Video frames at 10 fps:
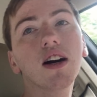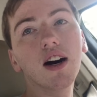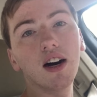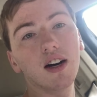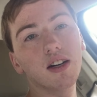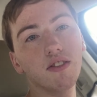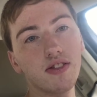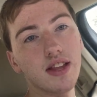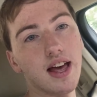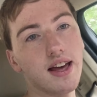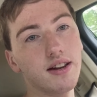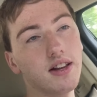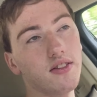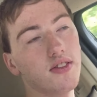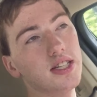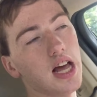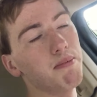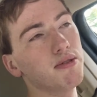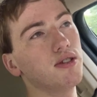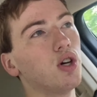and then this
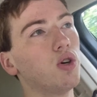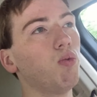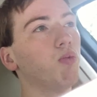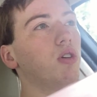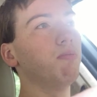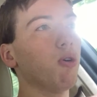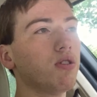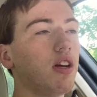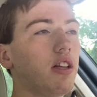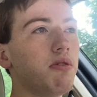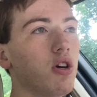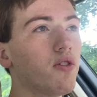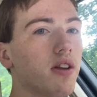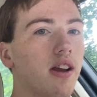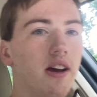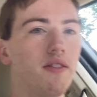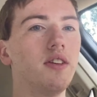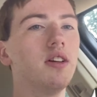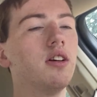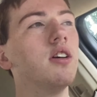episode will most likely be over today.
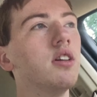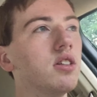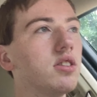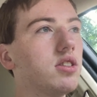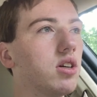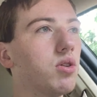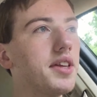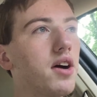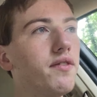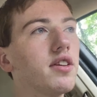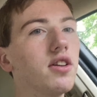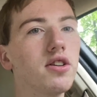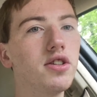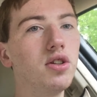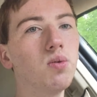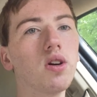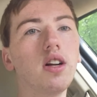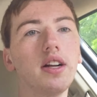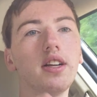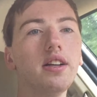So without further ado, we're
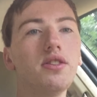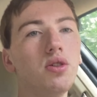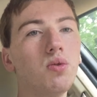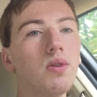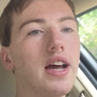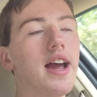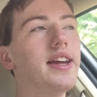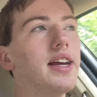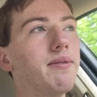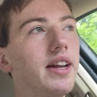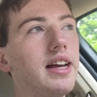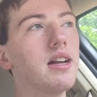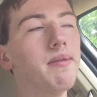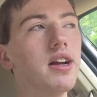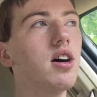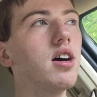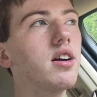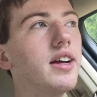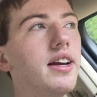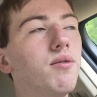going to cut to when I am getting out of my
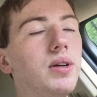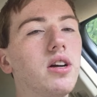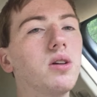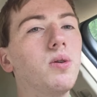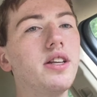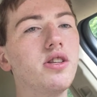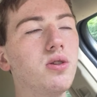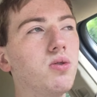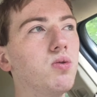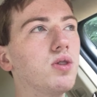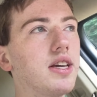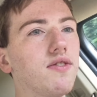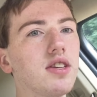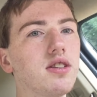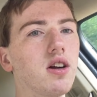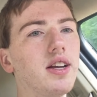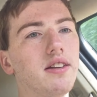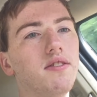car, and we are going to get this started.